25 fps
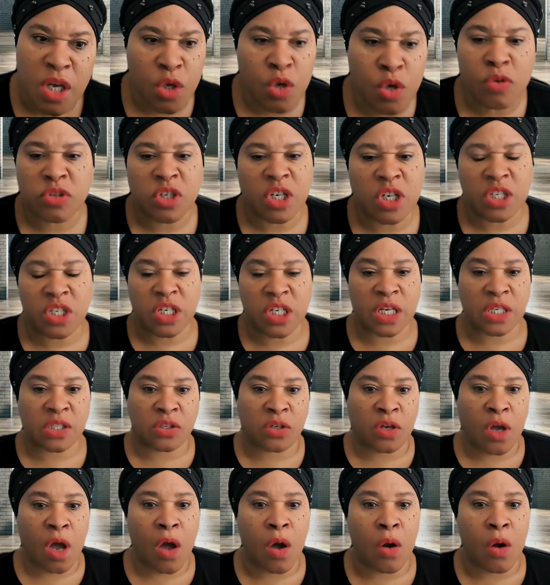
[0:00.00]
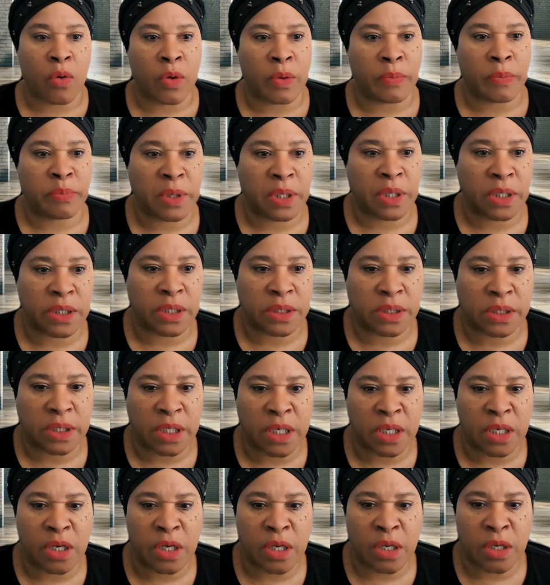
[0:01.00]
you should just go." And Billy
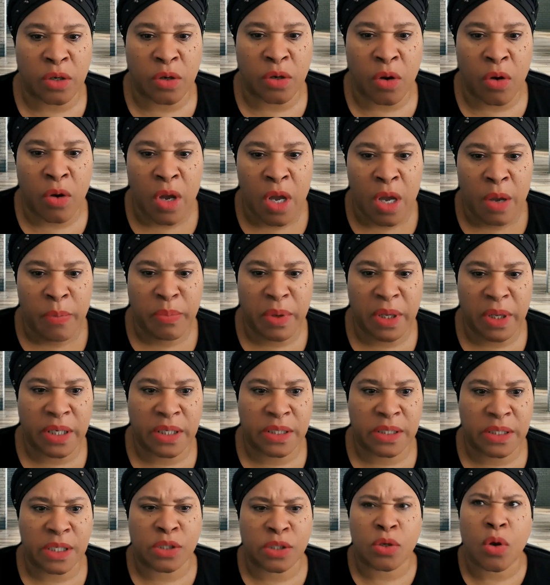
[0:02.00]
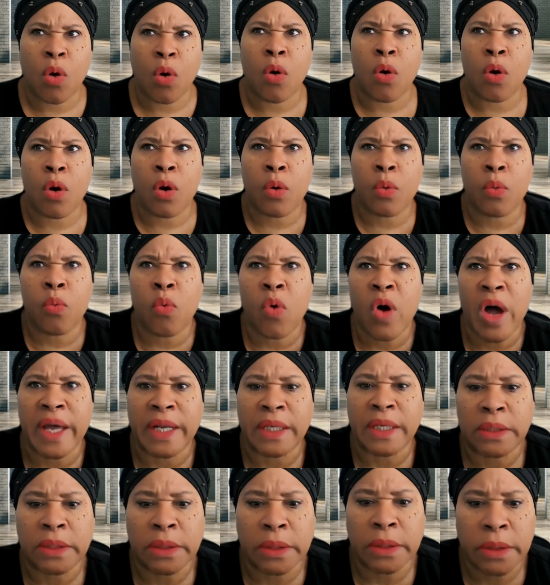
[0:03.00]
see, you know, Billy says, "Or
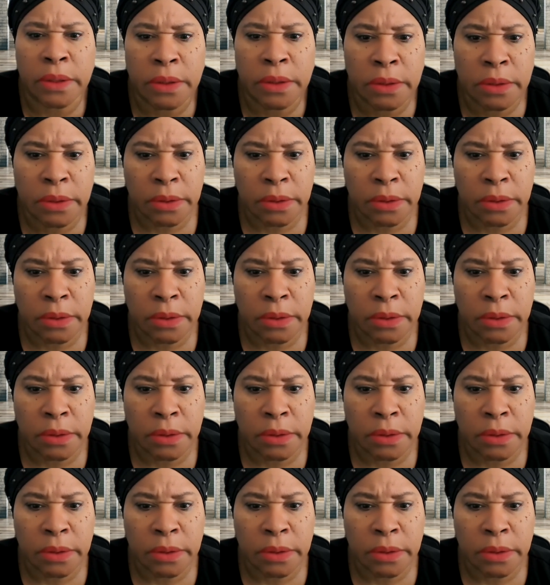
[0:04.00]
what?